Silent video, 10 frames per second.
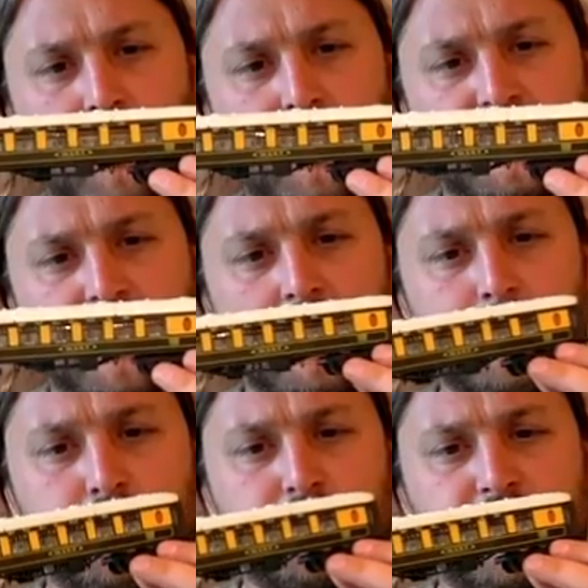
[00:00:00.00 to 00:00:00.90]
got the
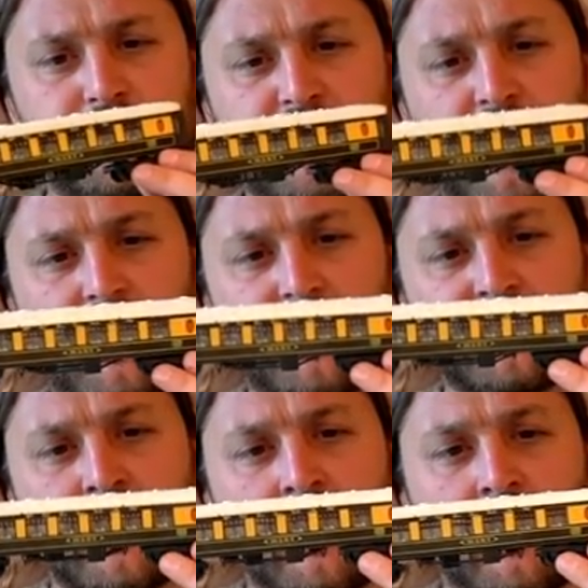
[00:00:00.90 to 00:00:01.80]
tables, the
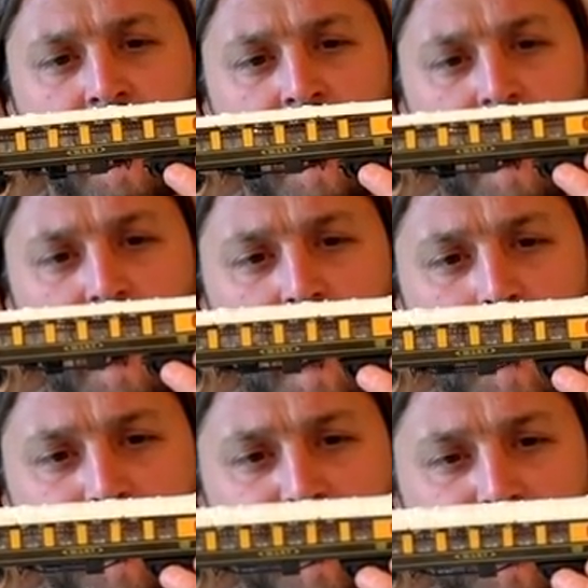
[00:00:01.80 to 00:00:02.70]
chairs,
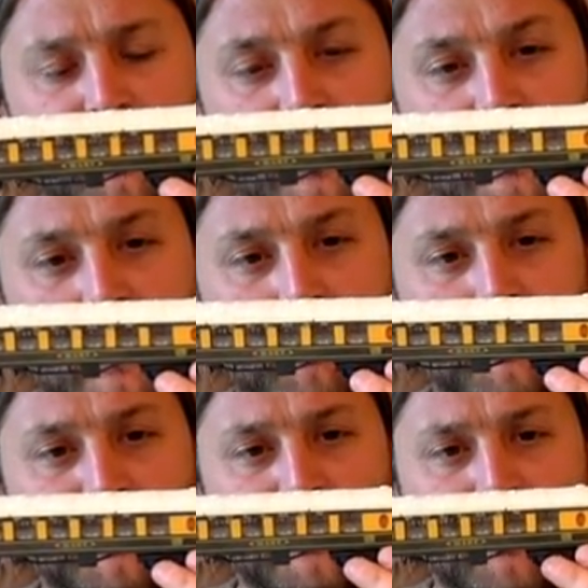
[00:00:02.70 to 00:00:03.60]
um, the
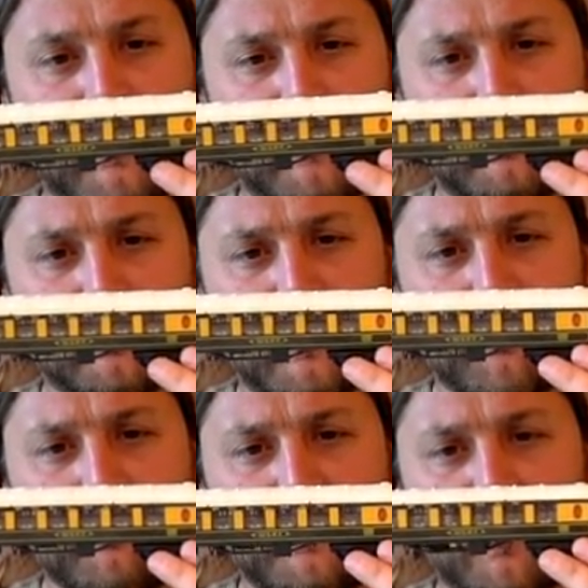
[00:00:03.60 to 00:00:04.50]
lamps, and then it looks like
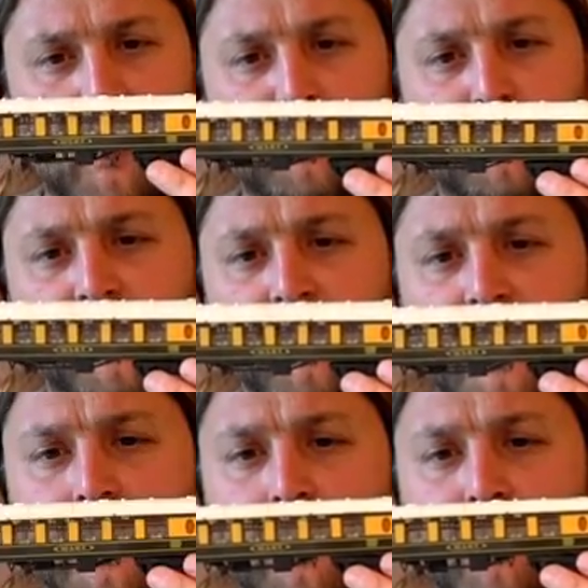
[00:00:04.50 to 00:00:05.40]
maybe cups or
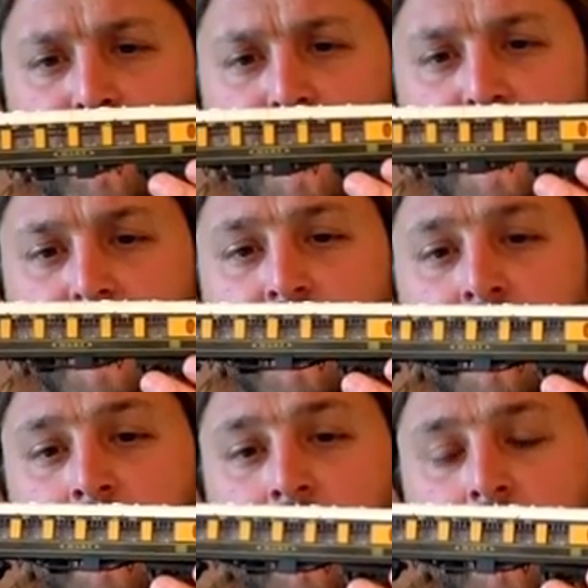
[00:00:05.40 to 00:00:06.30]
something on the
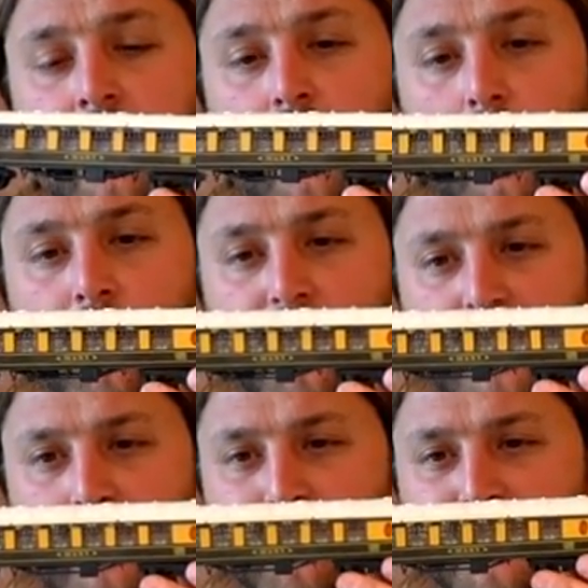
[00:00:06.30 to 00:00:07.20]
on the
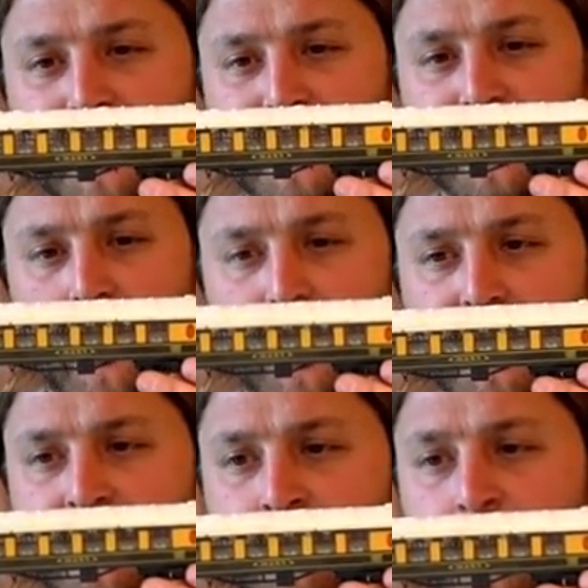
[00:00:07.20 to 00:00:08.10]
tables
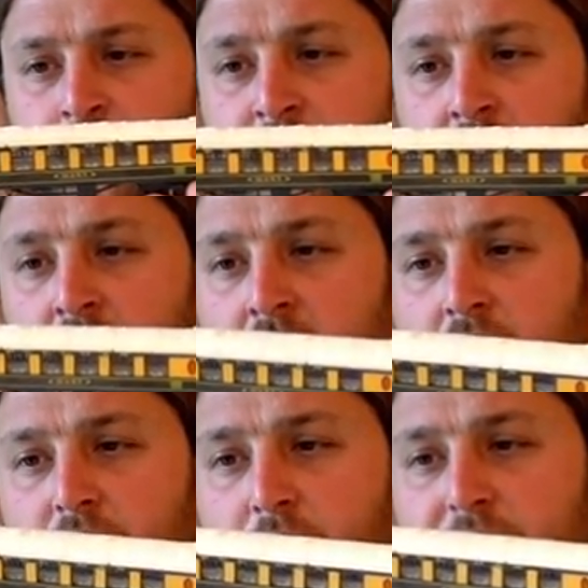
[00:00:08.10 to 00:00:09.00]
inside.
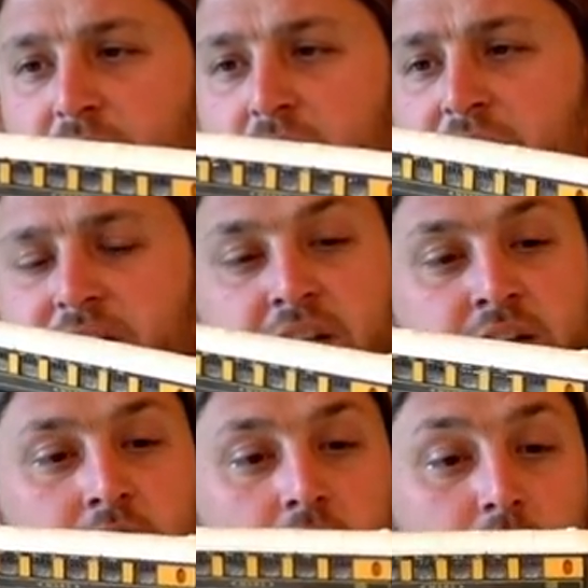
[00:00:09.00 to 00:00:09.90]
There's
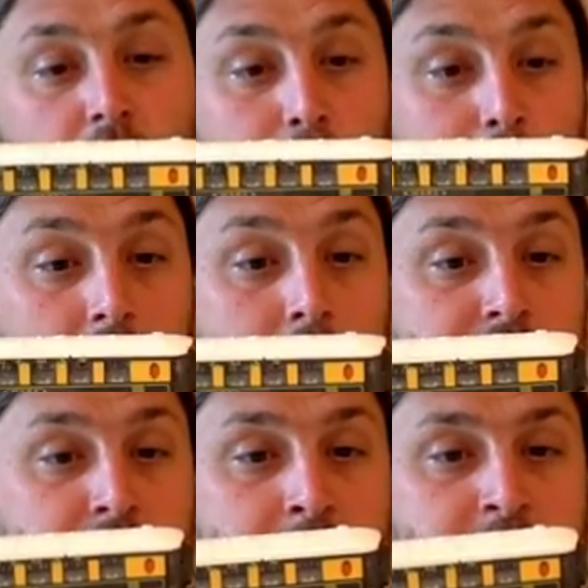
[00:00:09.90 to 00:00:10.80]
glazing throughout,